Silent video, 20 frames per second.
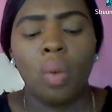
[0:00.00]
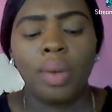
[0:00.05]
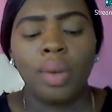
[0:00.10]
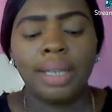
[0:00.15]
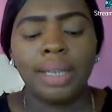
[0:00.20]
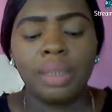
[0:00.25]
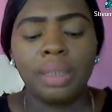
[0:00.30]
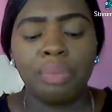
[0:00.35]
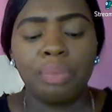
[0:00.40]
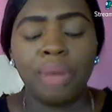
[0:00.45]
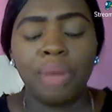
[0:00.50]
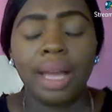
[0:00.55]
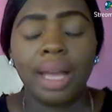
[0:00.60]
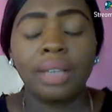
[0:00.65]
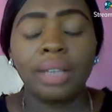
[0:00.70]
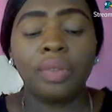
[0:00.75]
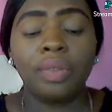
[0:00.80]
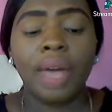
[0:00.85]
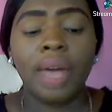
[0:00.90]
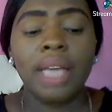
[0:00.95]
When there's a
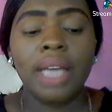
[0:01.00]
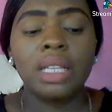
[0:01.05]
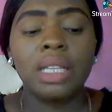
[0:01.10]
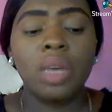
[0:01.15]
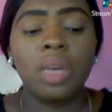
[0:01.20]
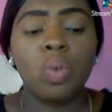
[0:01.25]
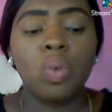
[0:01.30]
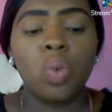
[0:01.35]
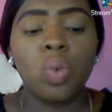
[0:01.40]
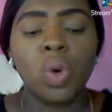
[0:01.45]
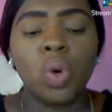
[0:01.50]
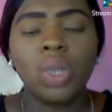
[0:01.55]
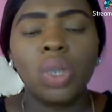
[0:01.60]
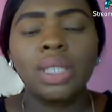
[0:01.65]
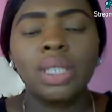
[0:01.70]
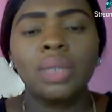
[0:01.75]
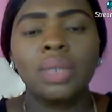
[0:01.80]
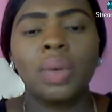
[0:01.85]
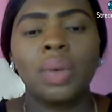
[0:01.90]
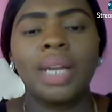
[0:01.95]
breakout of ethnic wars,